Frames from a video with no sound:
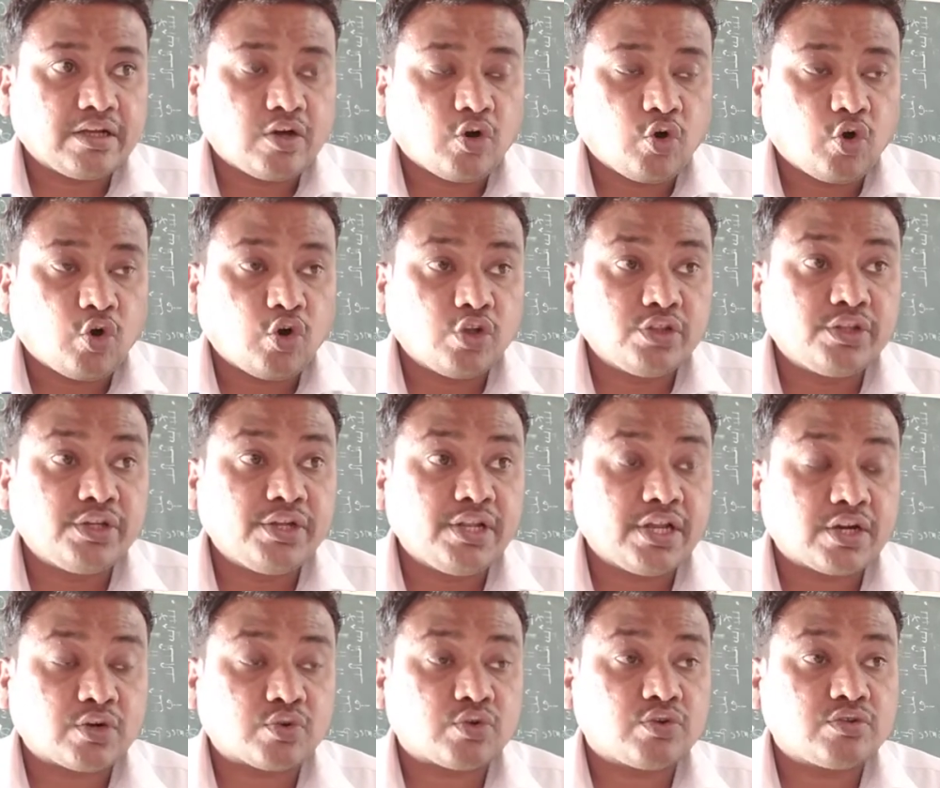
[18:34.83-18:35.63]
all the
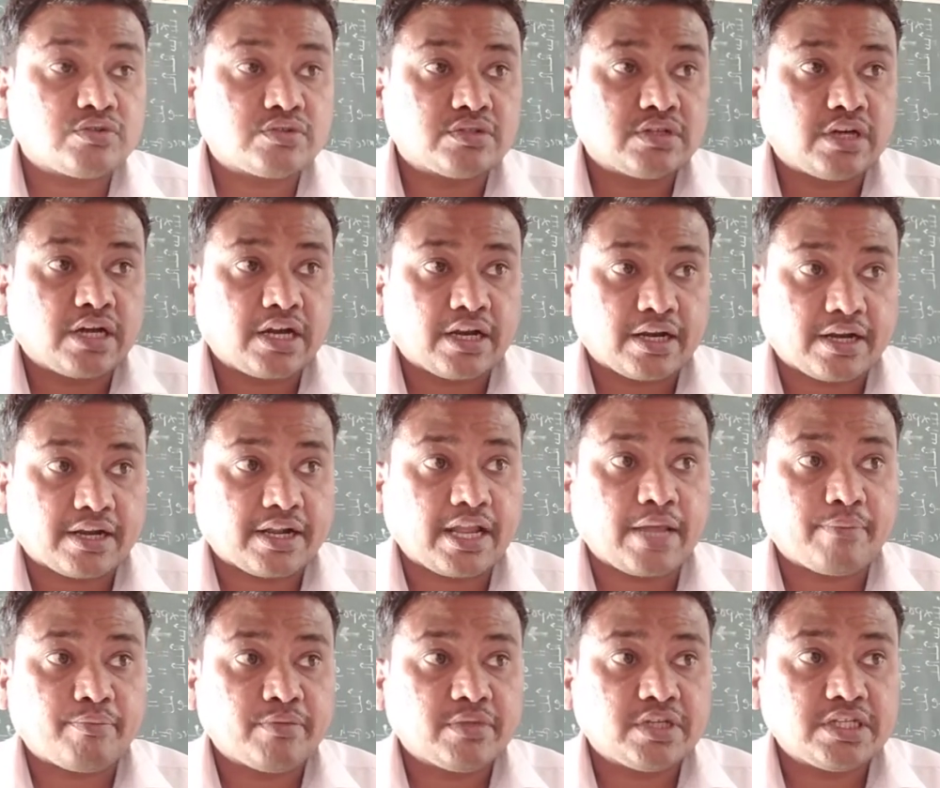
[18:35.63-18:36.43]
electrons are
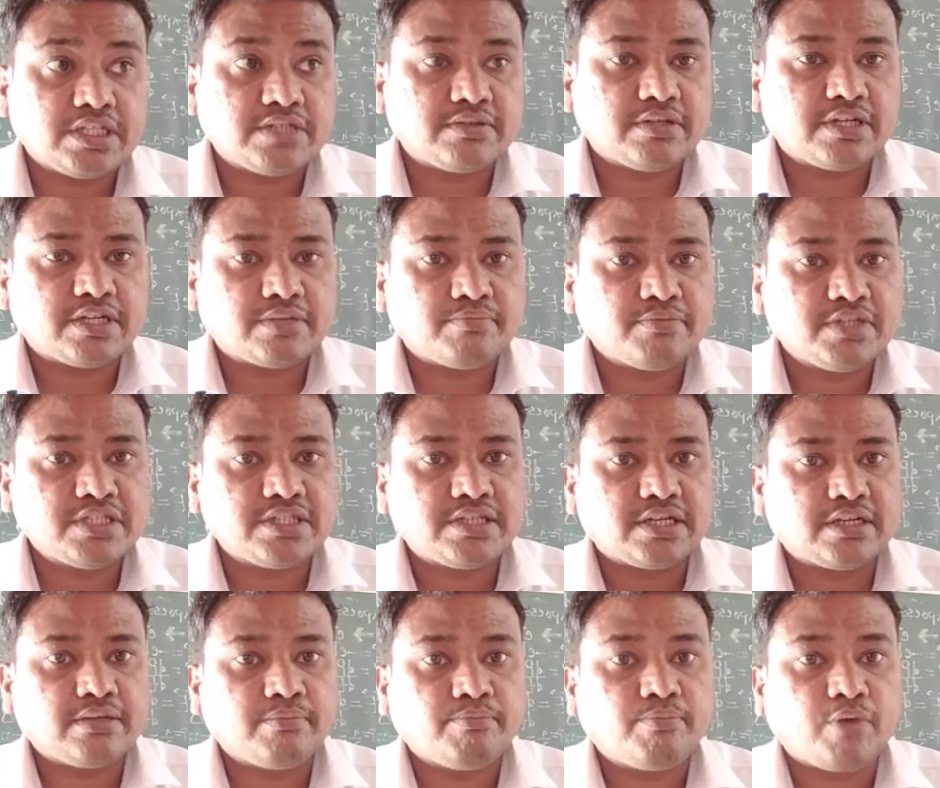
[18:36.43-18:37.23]
trapped in, it
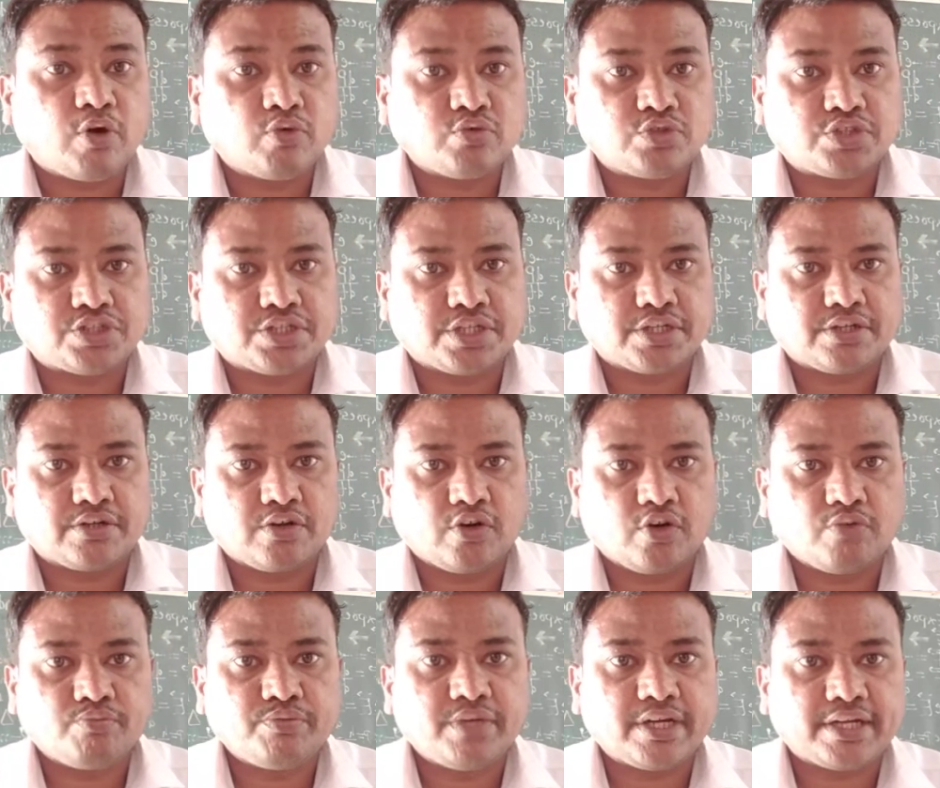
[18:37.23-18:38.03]
means that the bound state
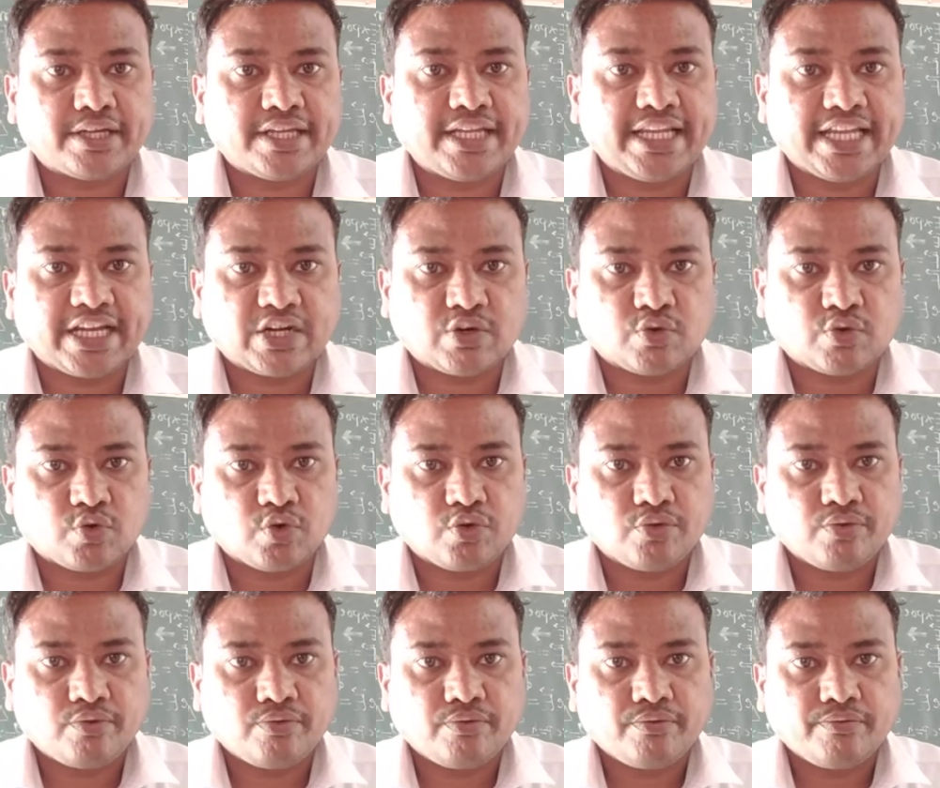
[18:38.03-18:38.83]
of that electron,
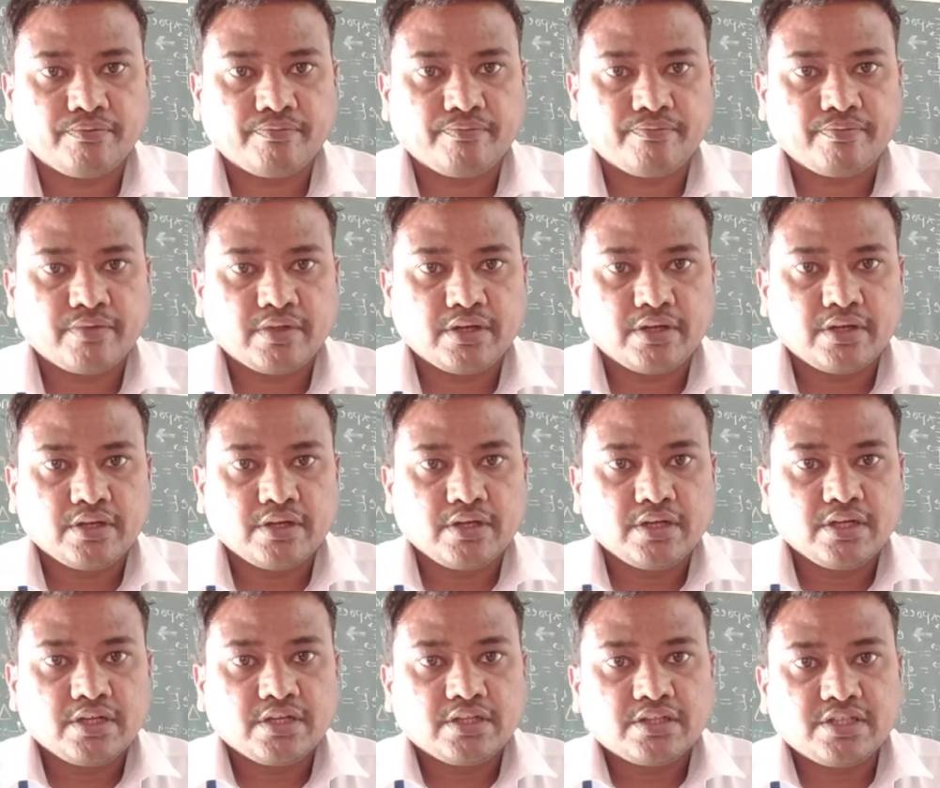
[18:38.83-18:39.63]

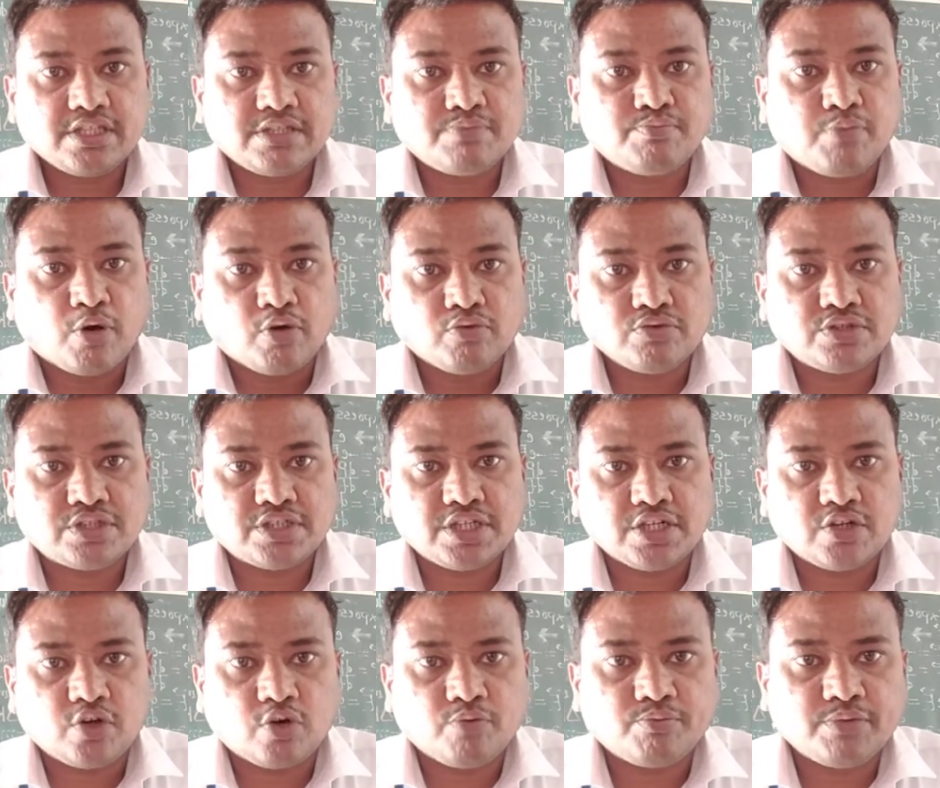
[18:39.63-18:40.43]
this bound
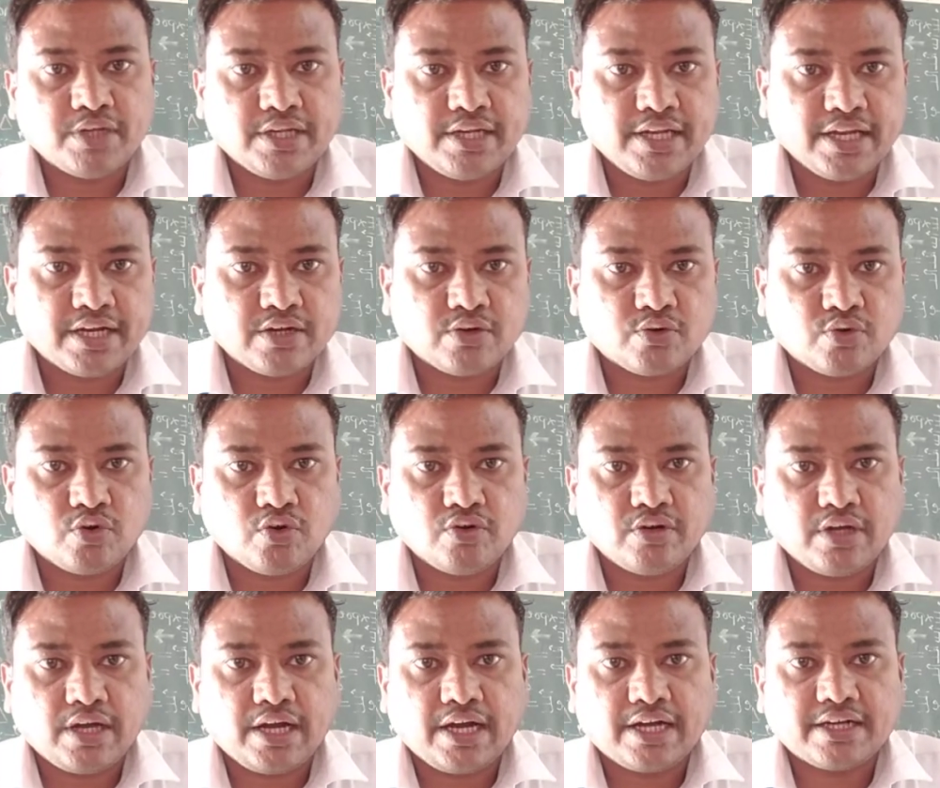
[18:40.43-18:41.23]
state of the
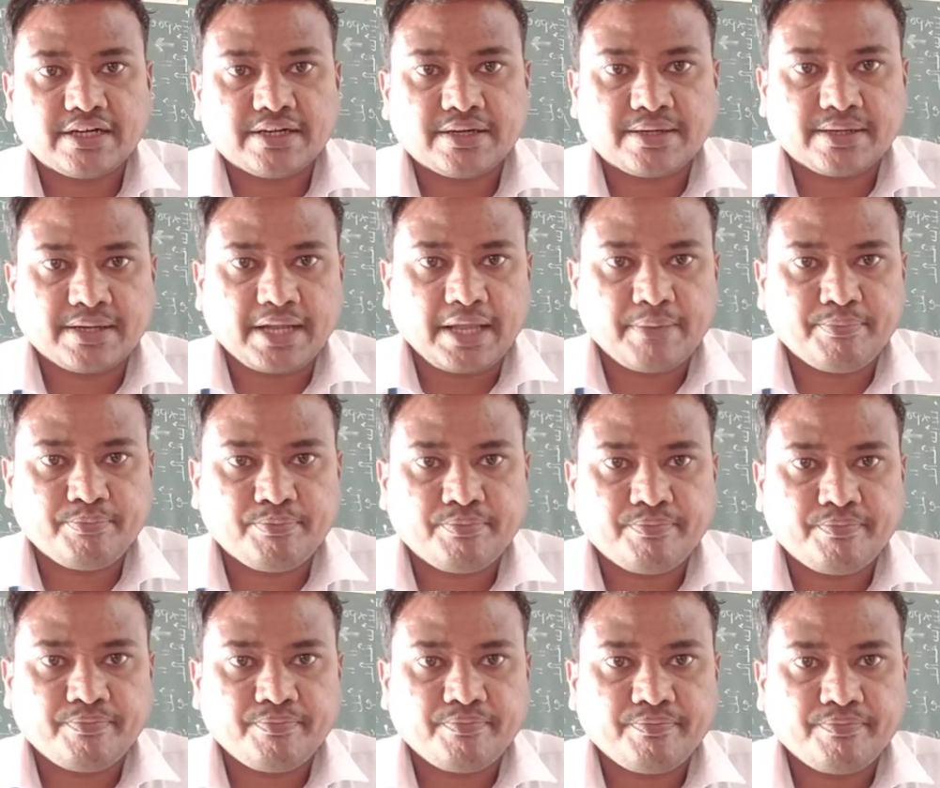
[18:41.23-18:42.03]
electron are
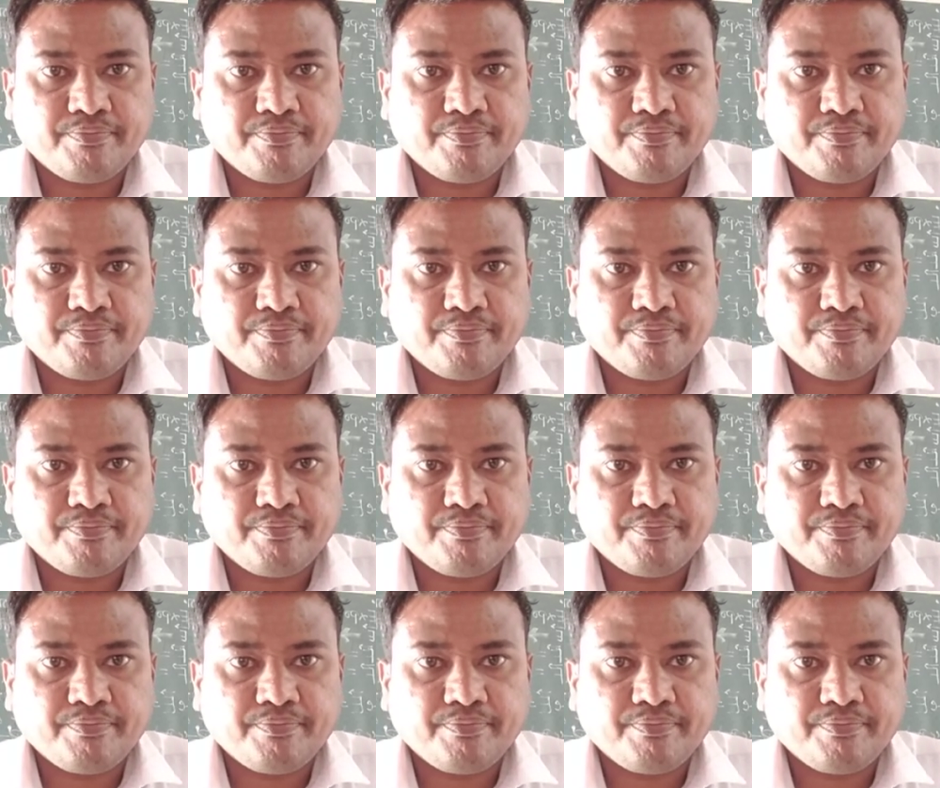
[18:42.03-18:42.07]
trapped.